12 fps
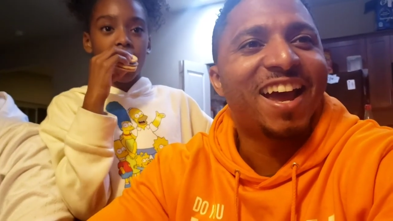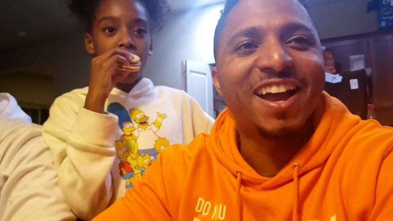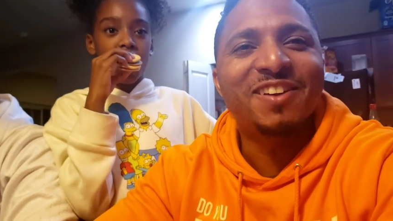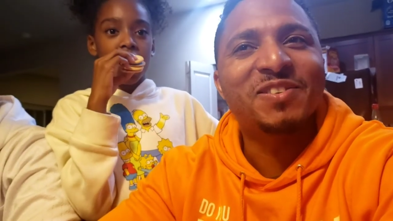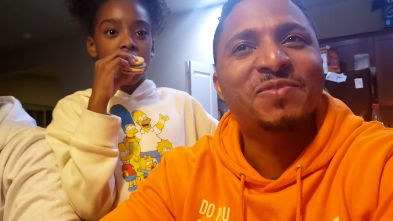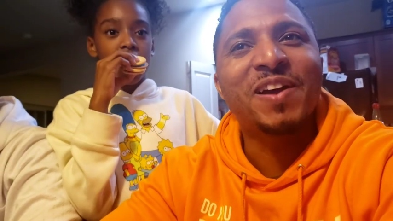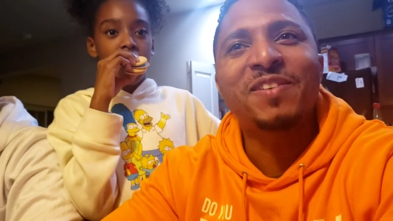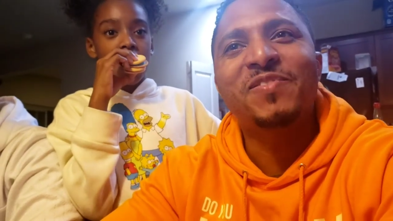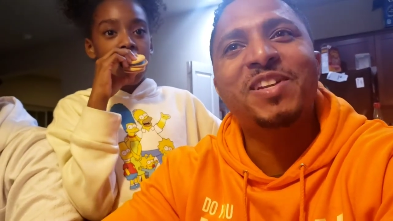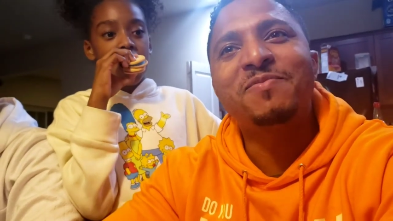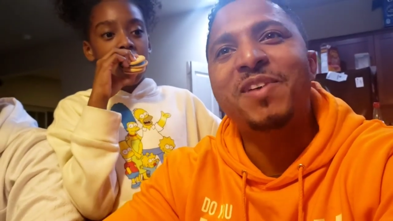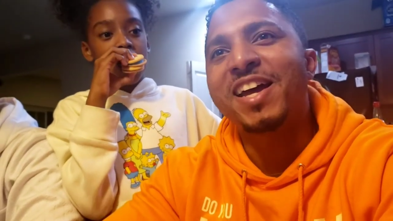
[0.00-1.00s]
Speaker 1: Hey,
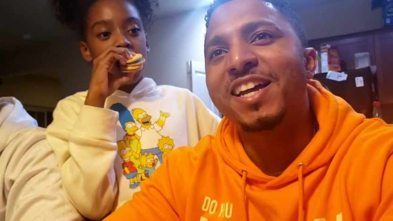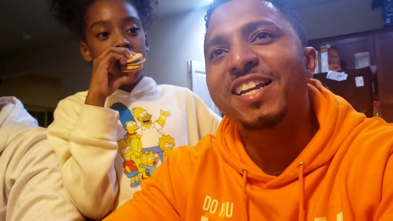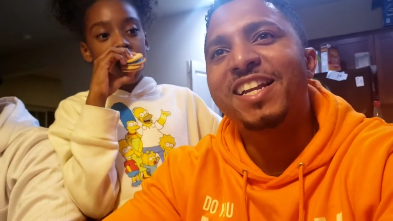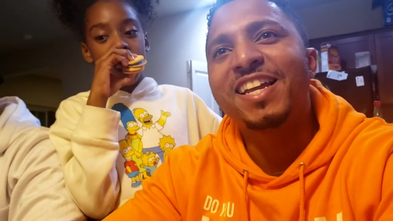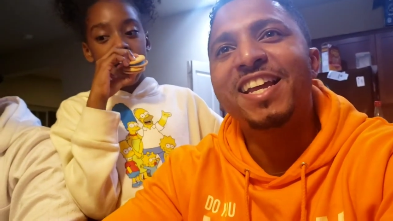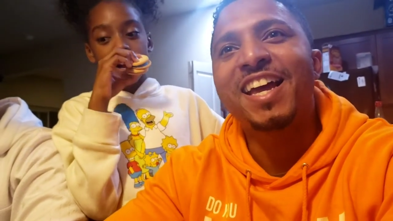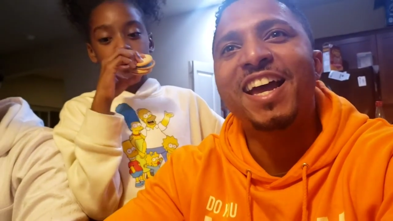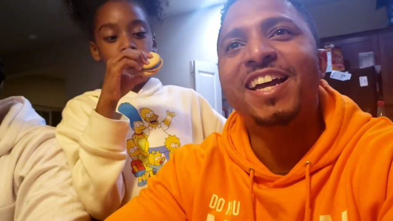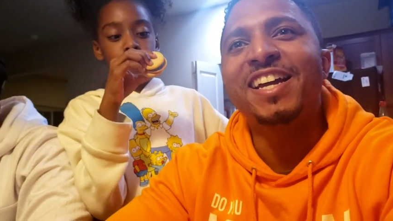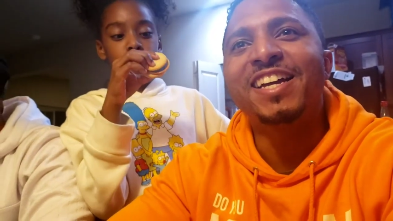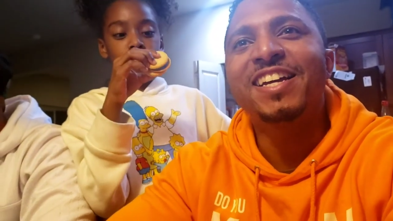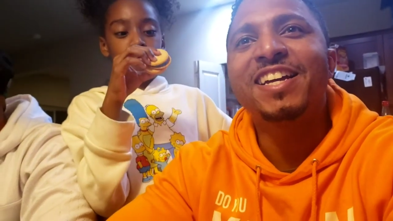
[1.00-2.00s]
respectfully, man.
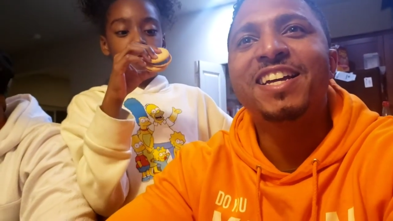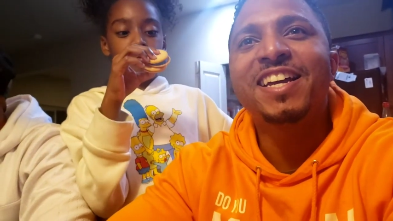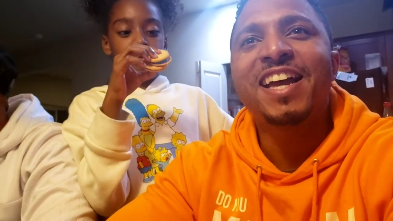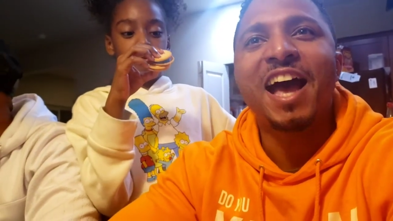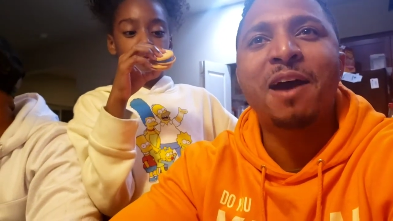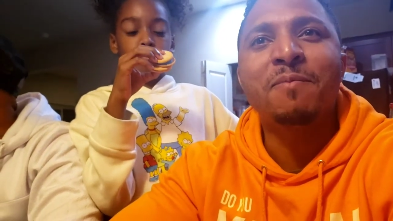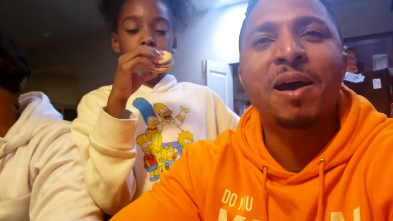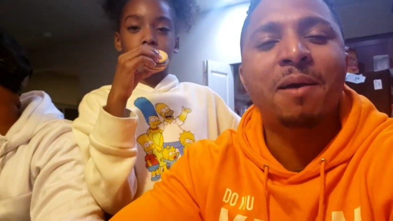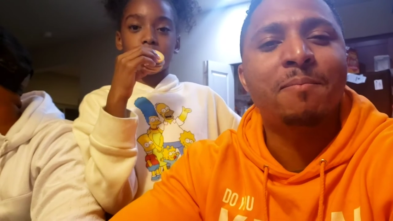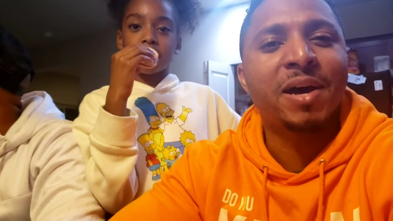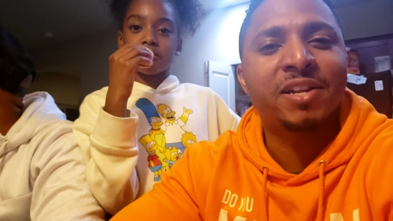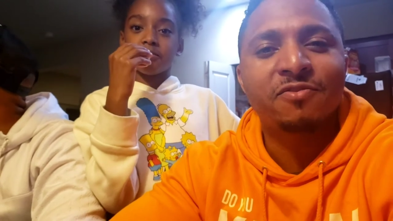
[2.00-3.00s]
hey, I'm
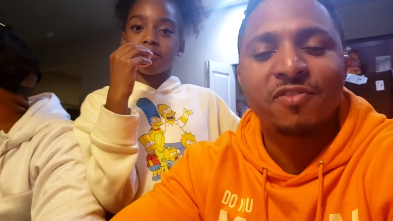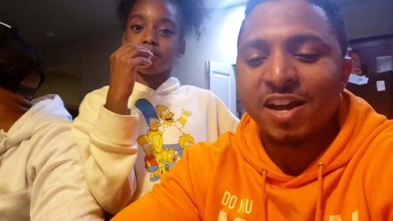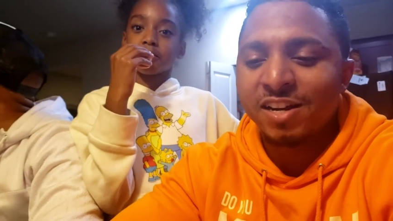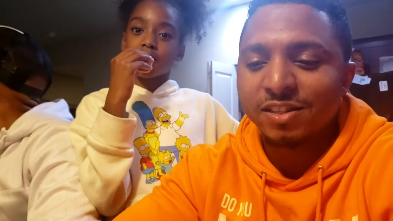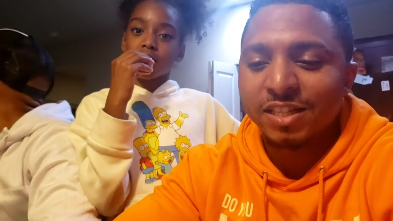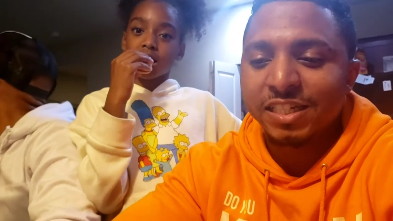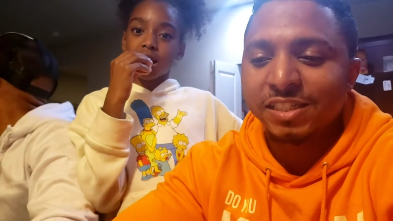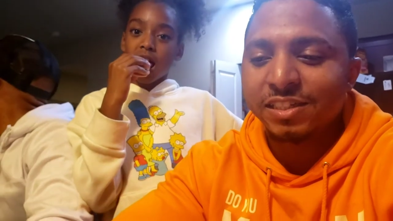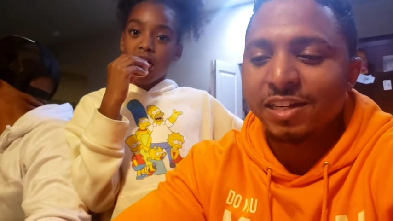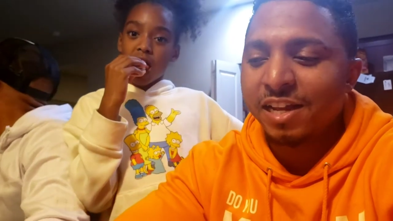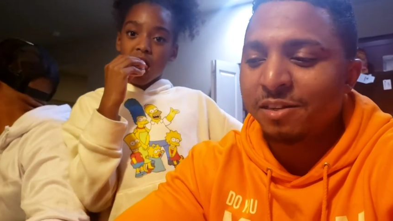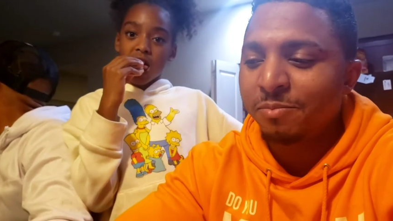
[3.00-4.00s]
I'm about to find the things
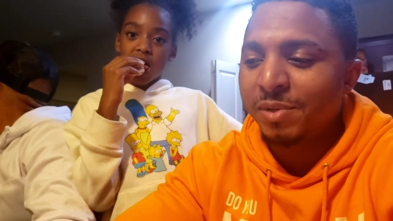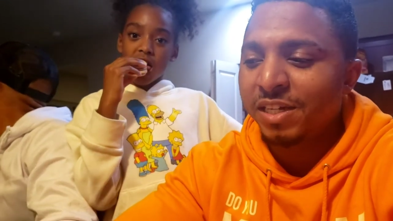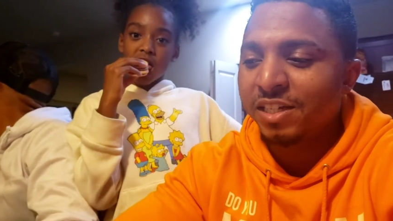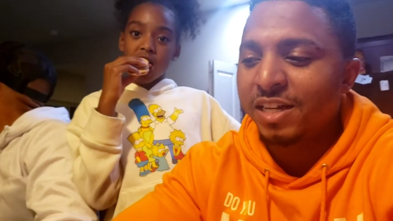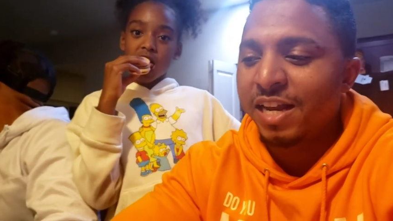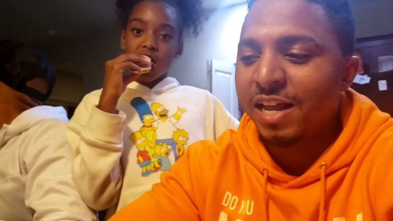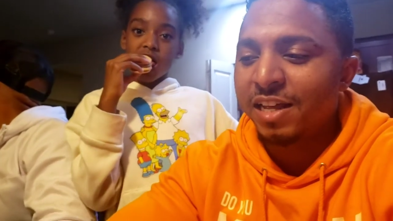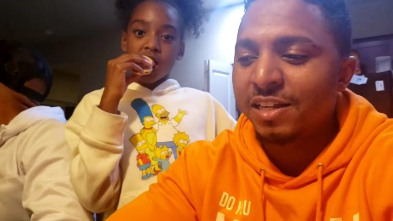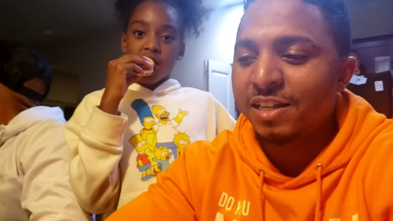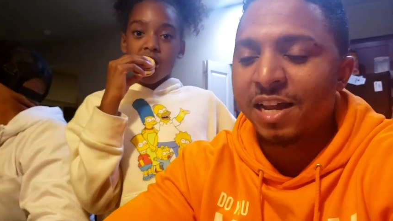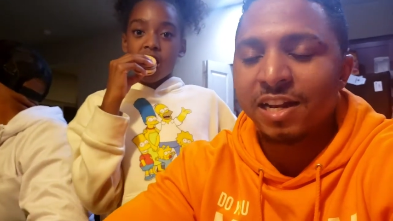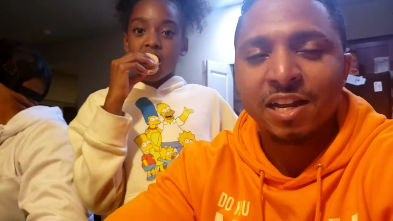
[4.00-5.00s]
in life, man. You gotta
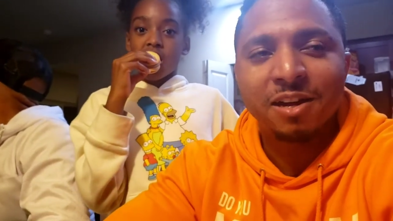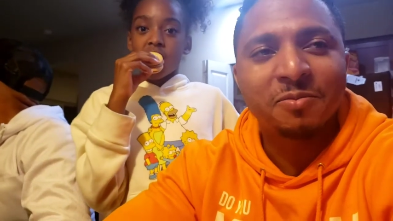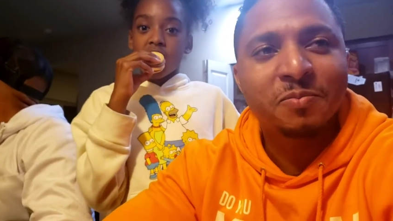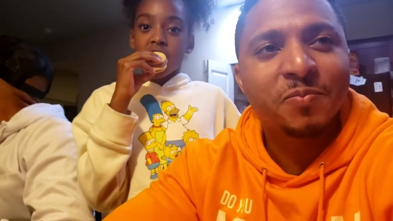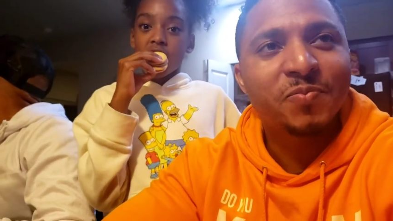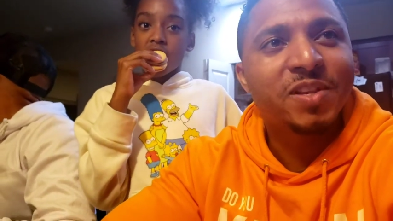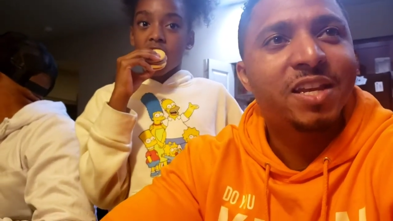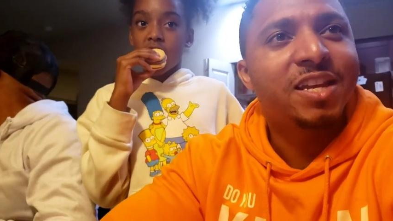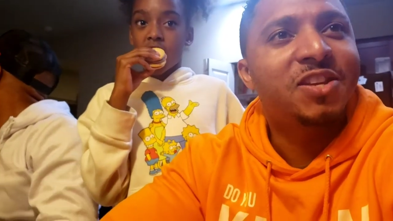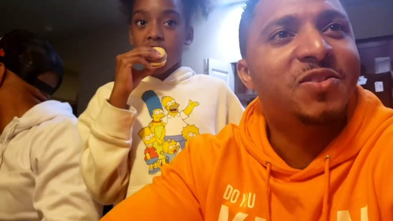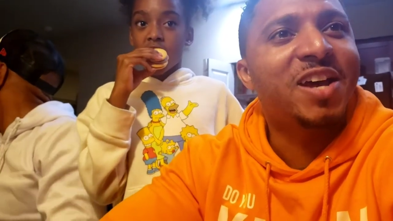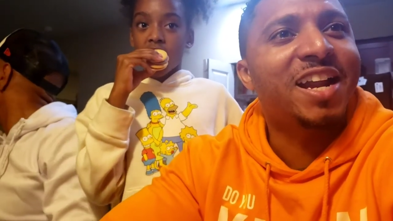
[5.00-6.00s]
you gotta come
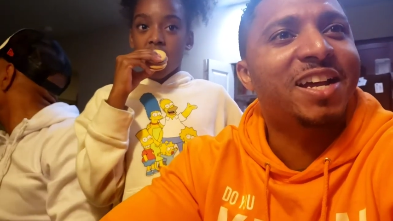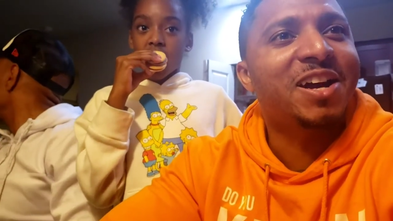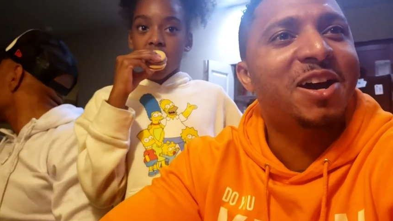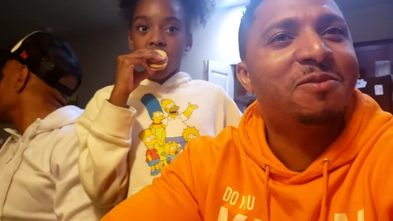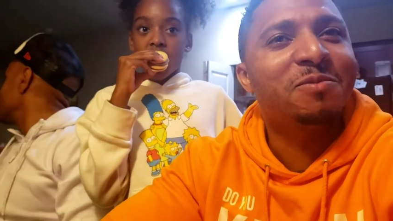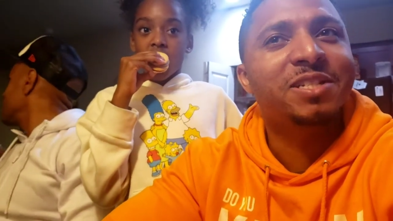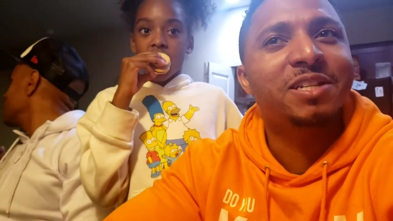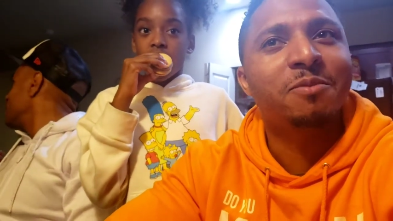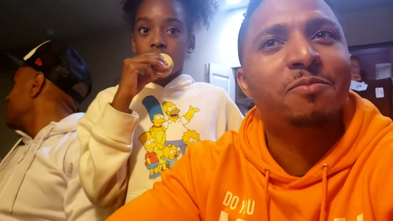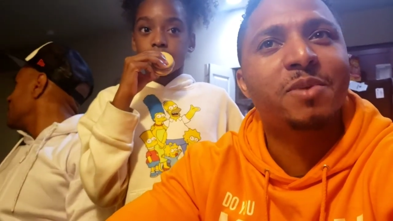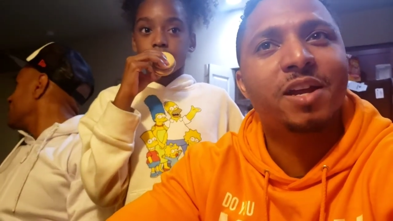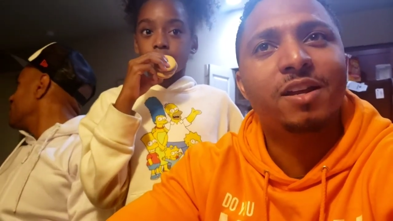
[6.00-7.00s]
you gotta come with
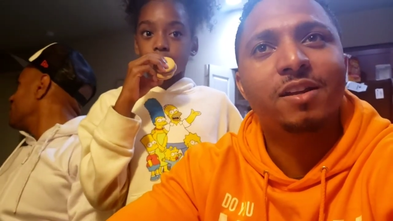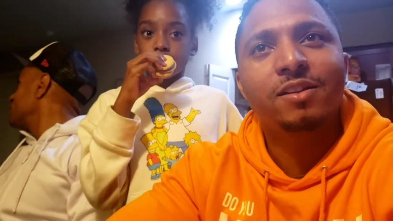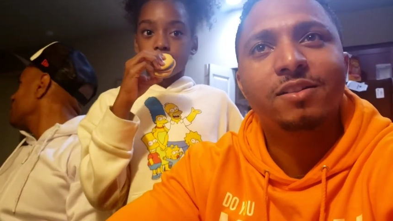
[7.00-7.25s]
something, man.